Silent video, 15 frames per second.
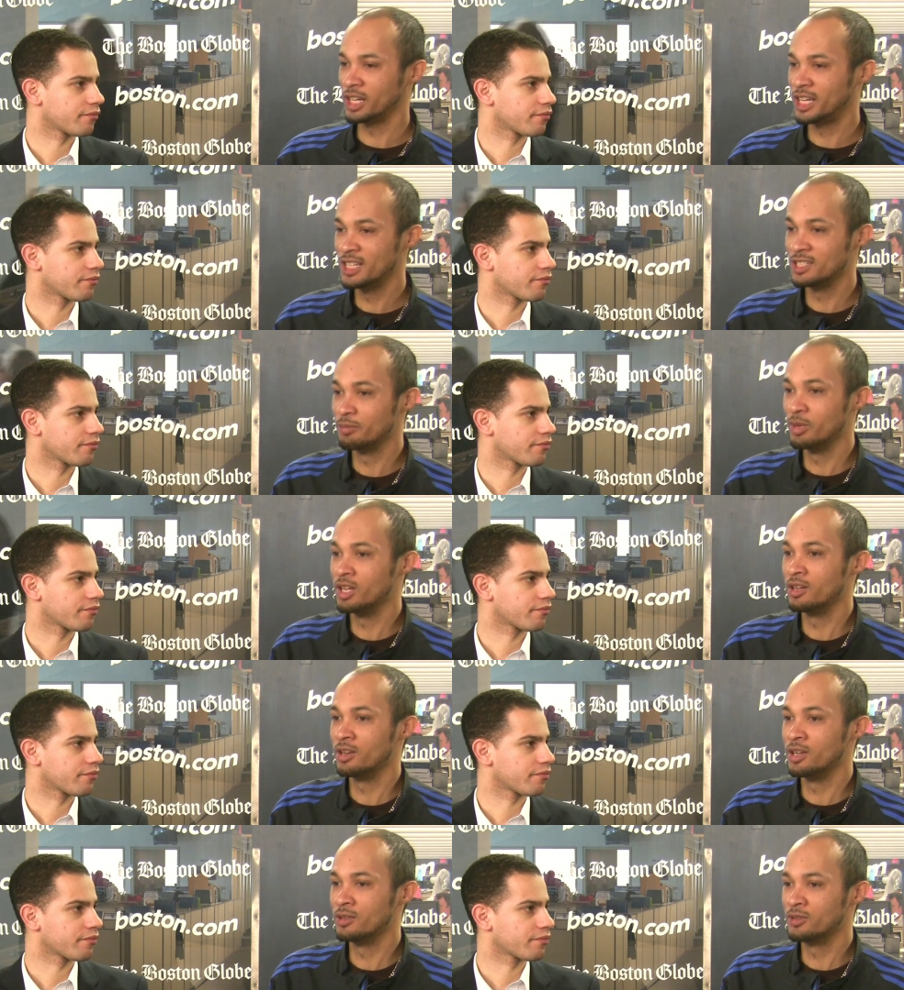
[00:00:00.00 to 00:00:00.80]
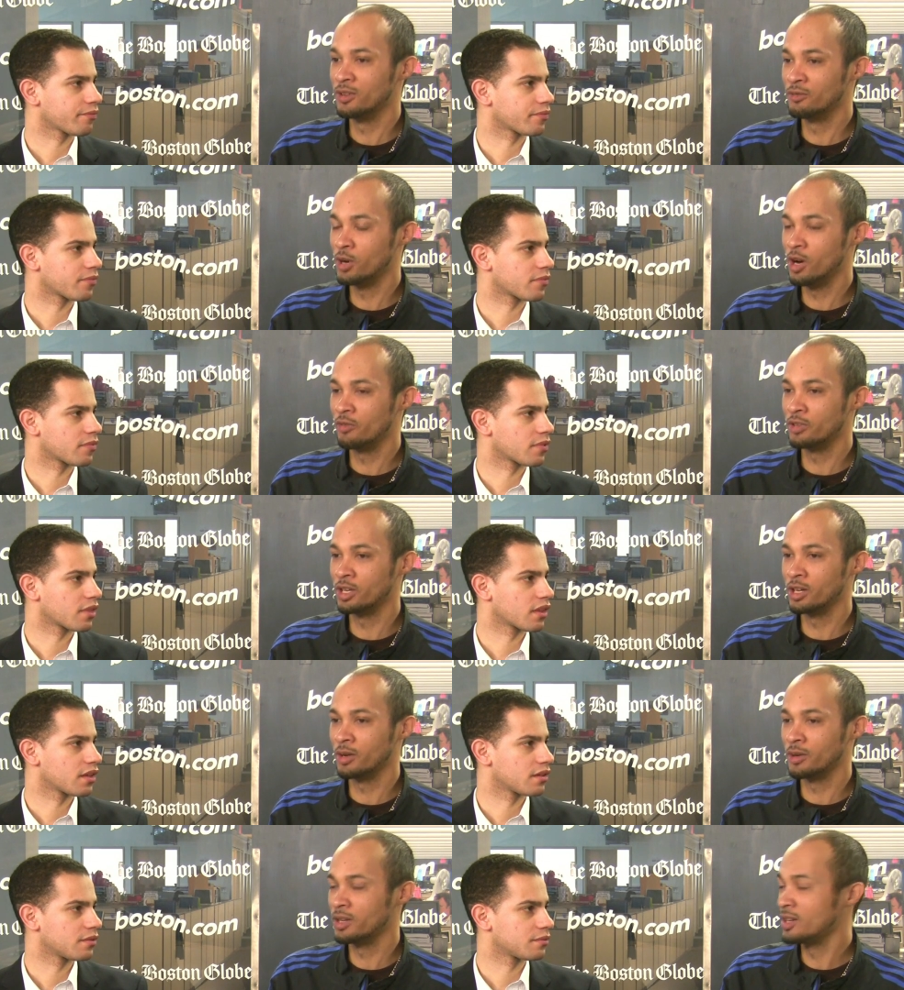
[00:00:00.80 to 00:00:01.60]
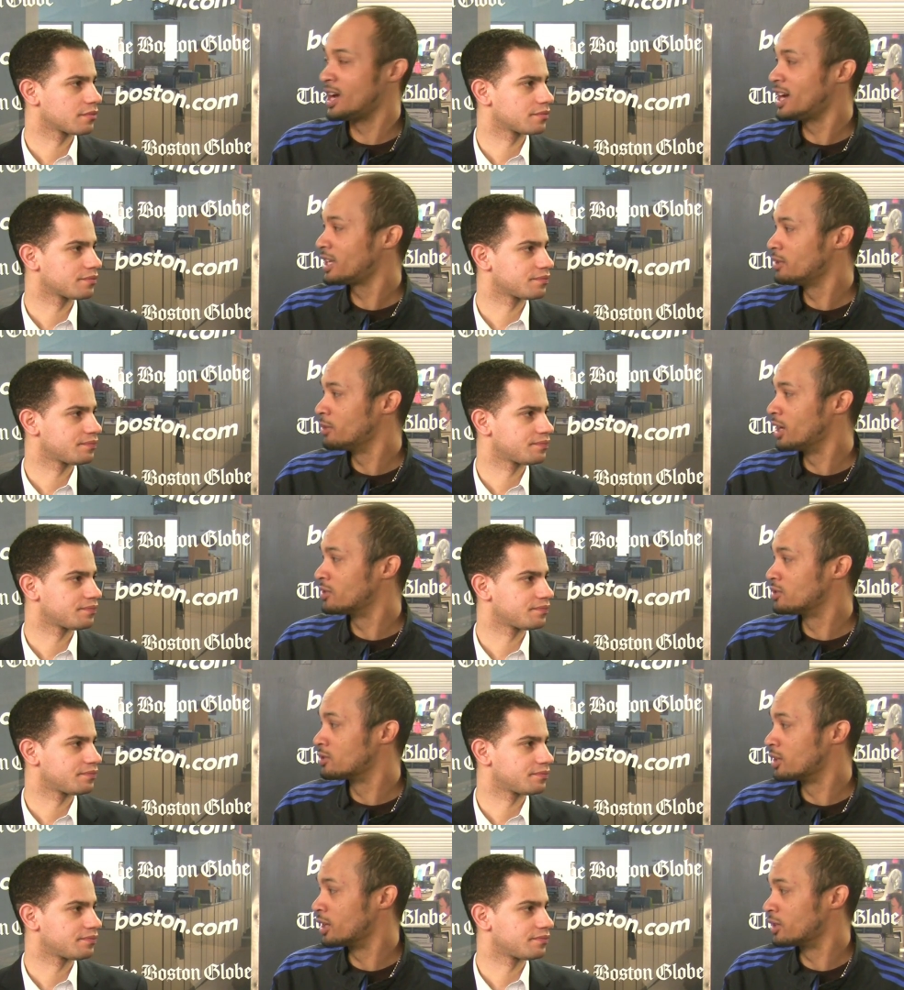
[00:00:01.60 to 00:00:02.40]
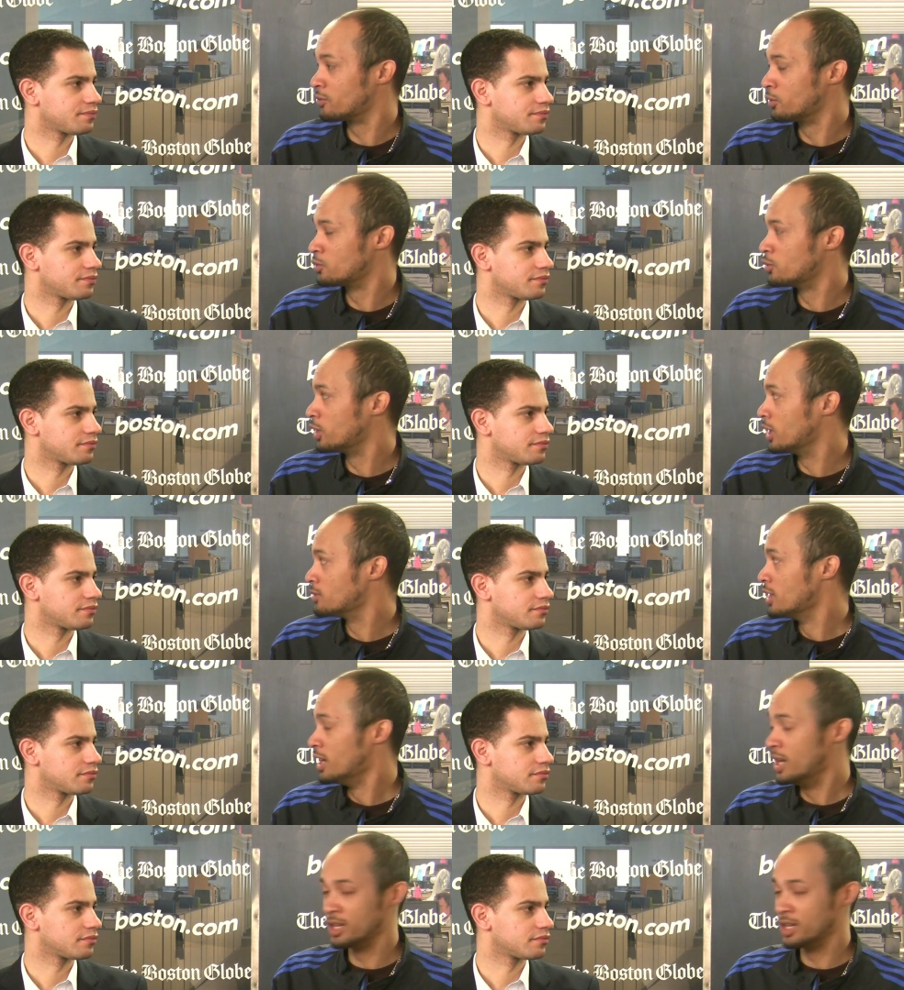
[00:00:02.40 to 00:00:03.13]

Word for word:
Speaker 1: like he hasn't been in, in, involved in, in hockey matches the last first two games.